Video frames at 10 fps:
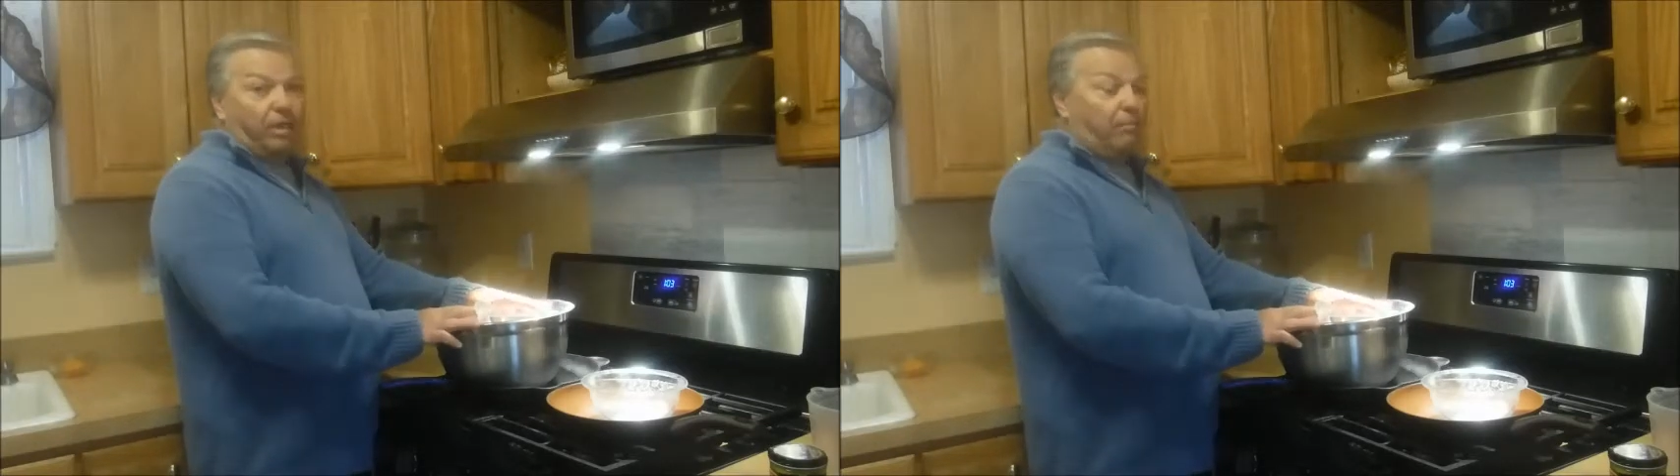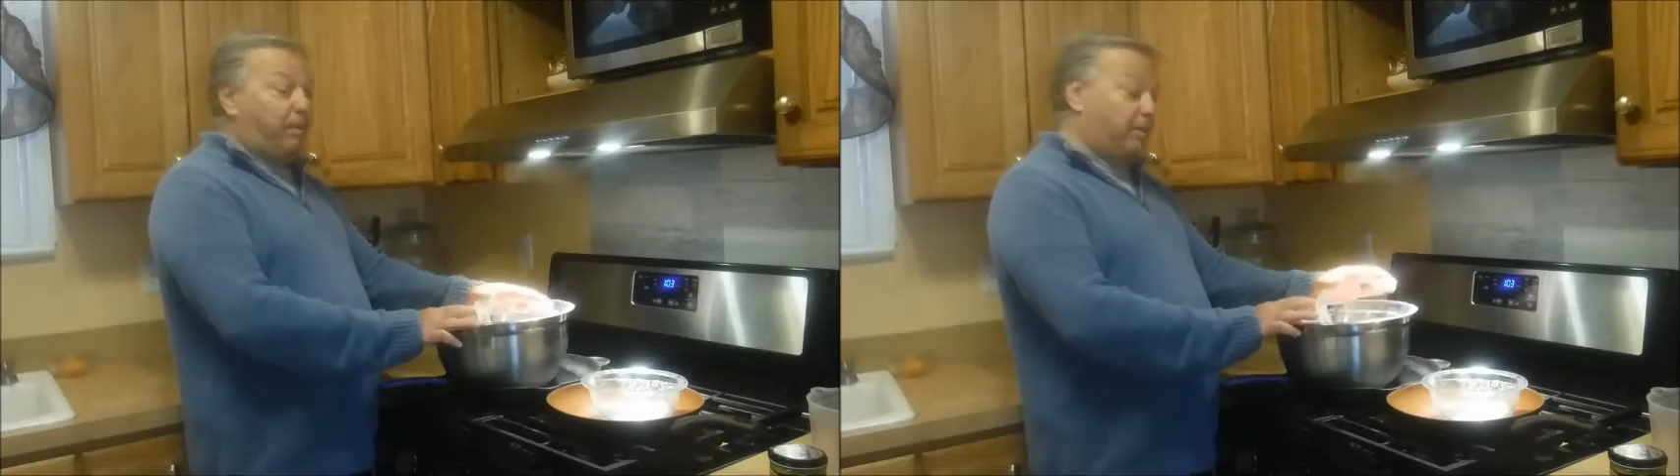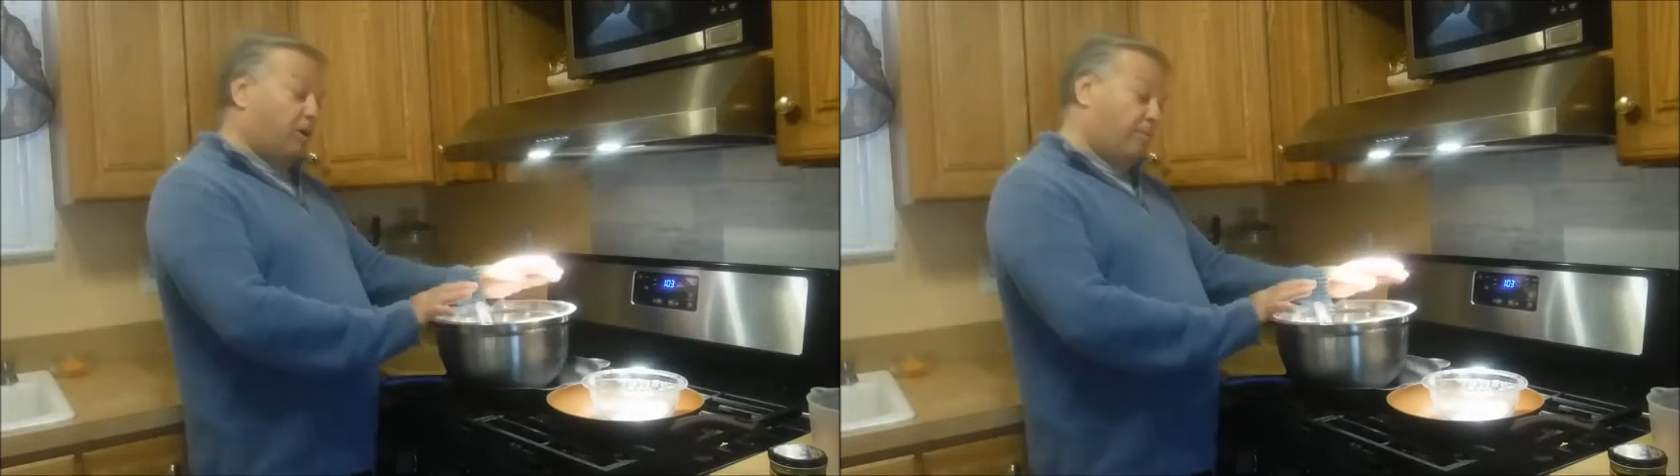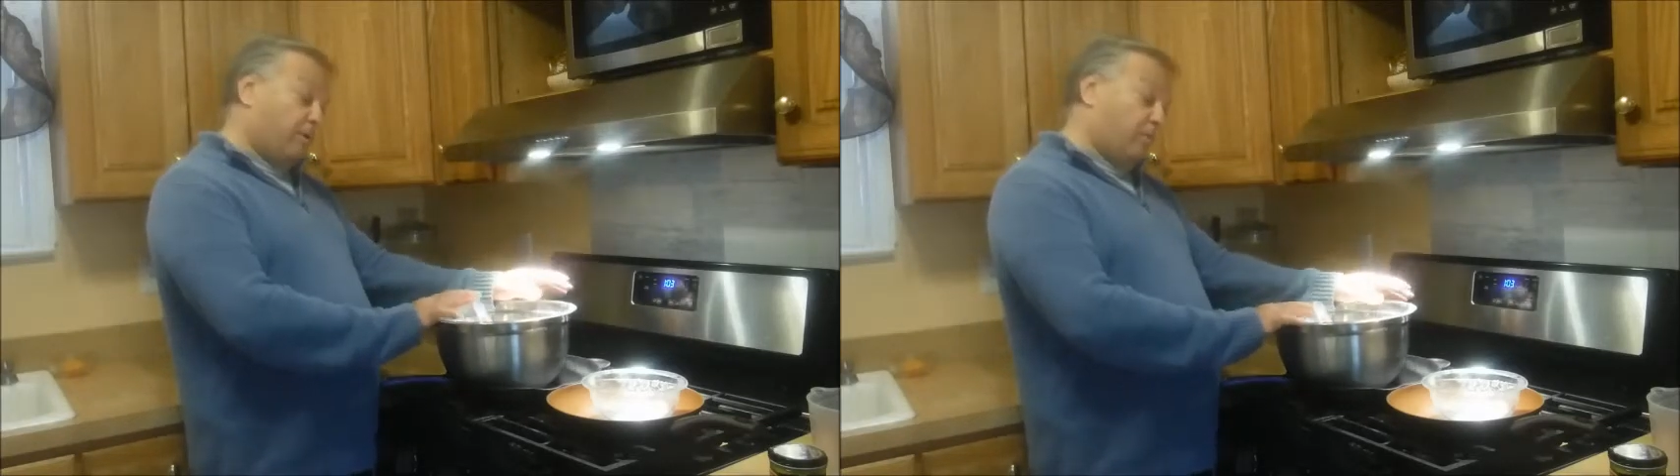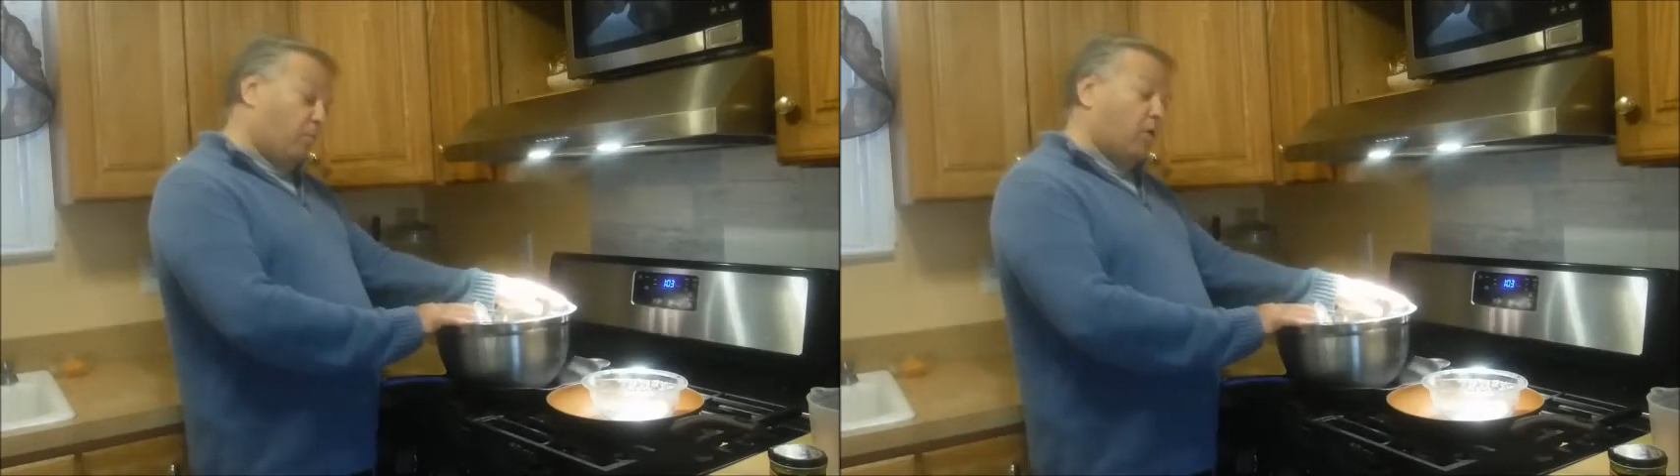In the meantime, you
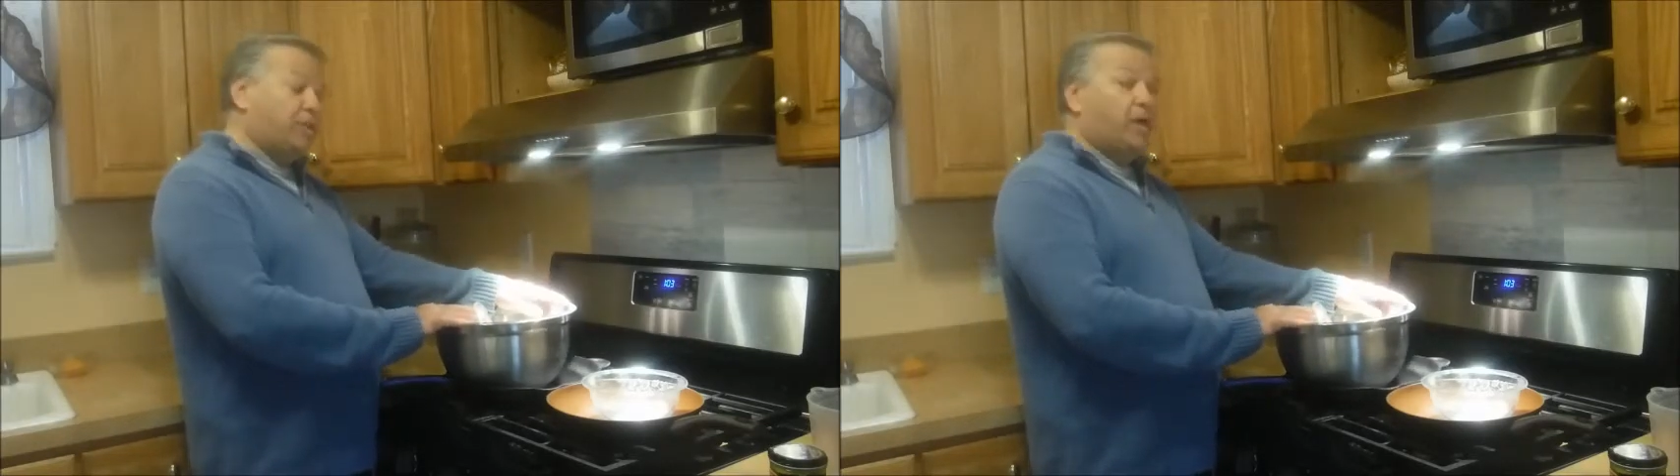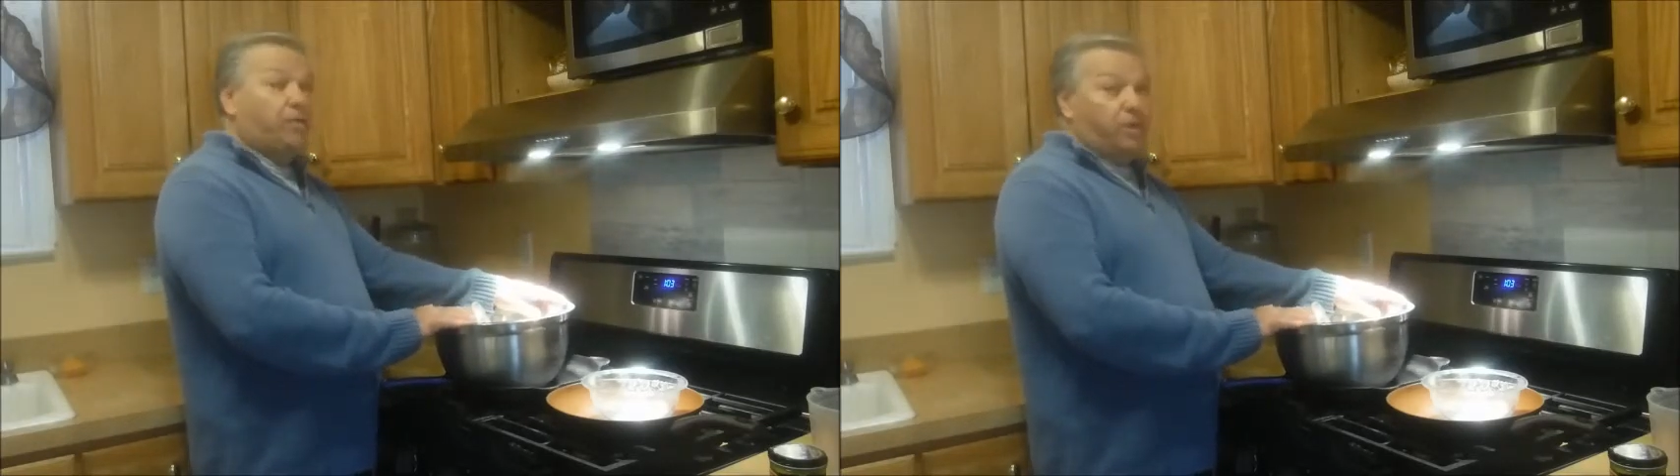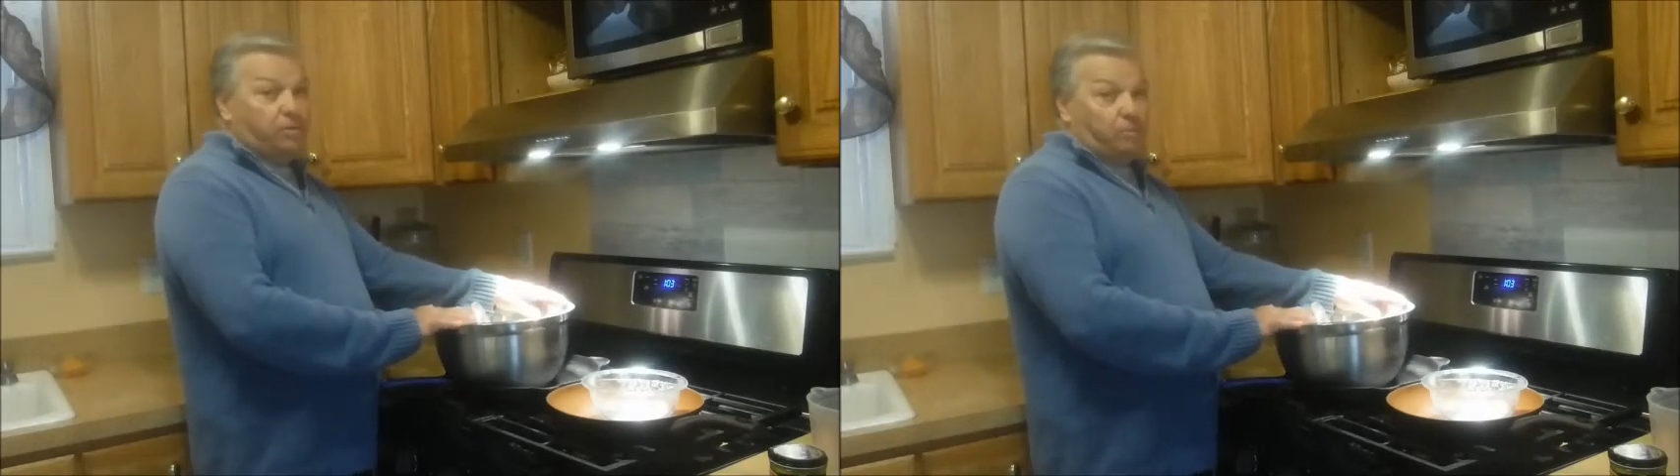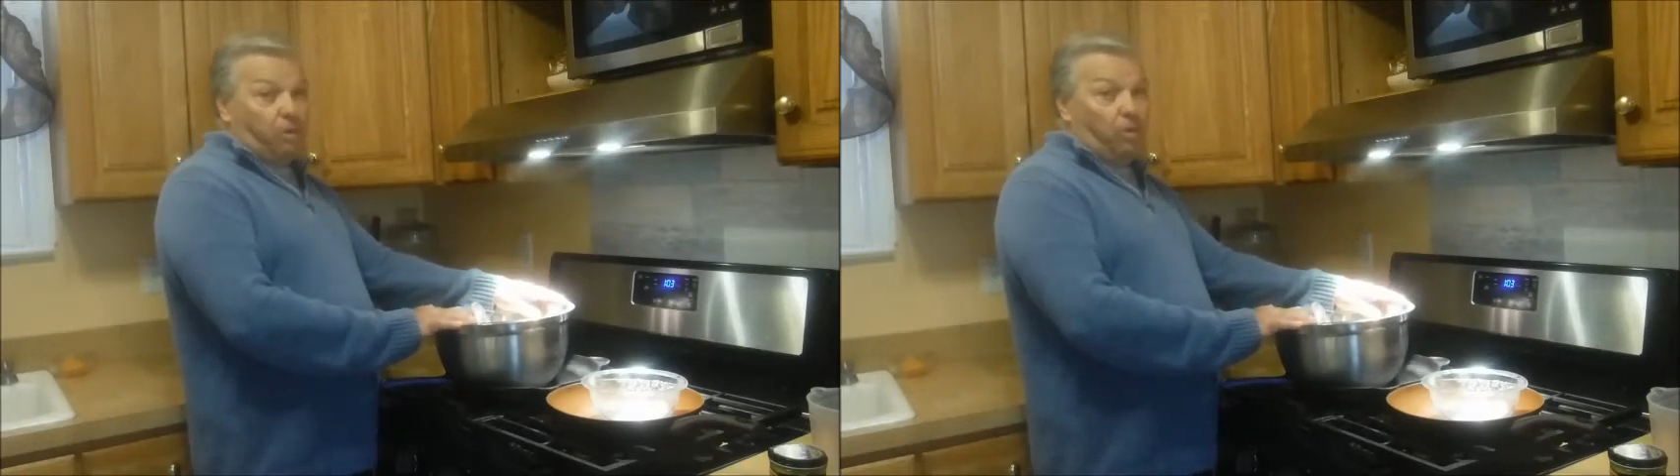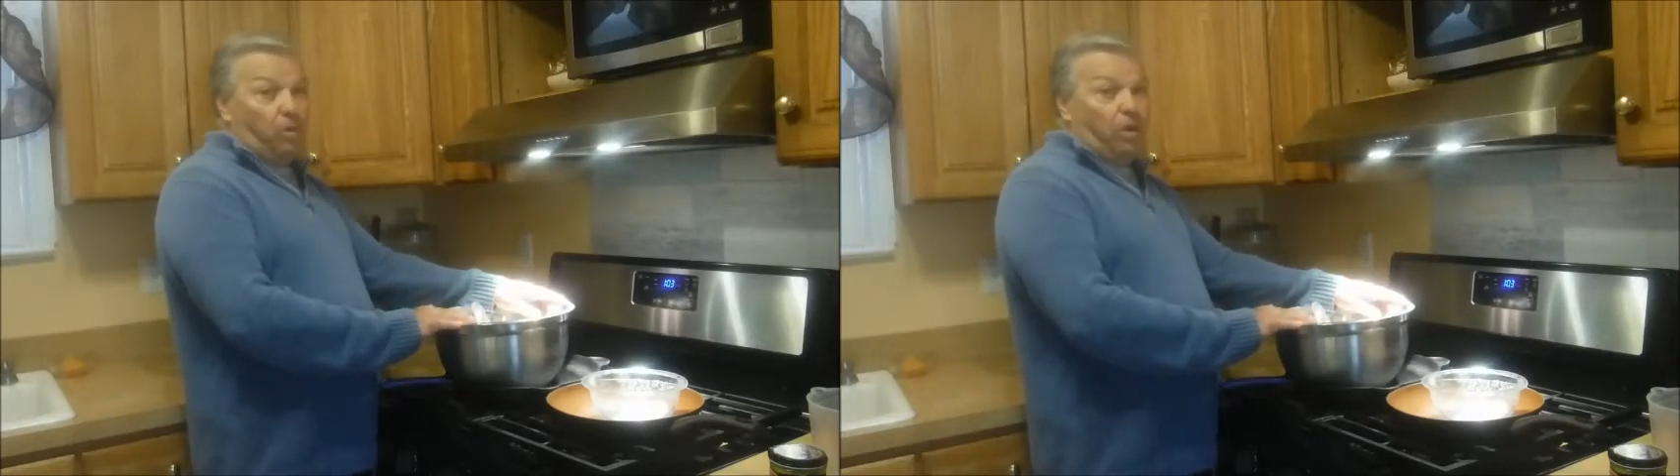could wash out this
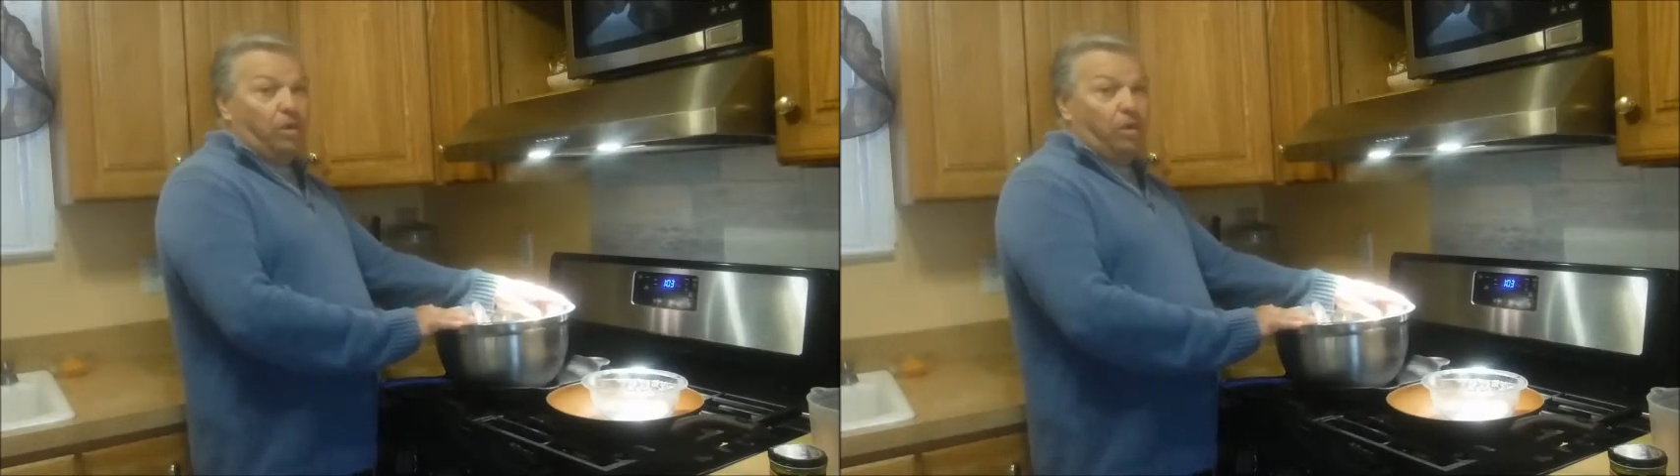bowl.